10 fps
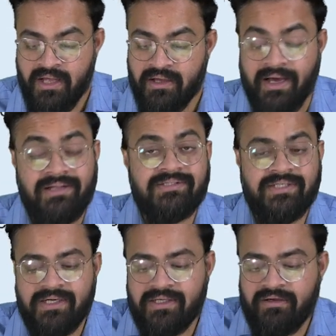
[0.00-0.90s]

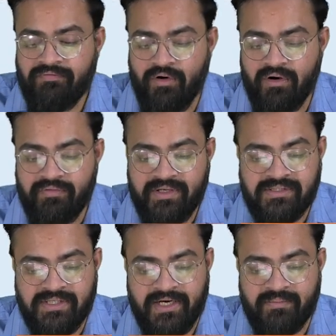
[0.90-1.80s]
consider the following
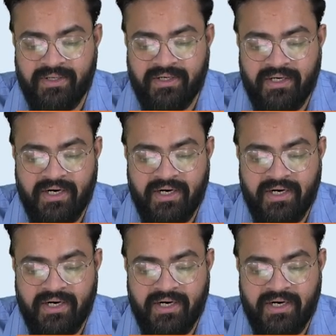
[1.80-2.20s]
statement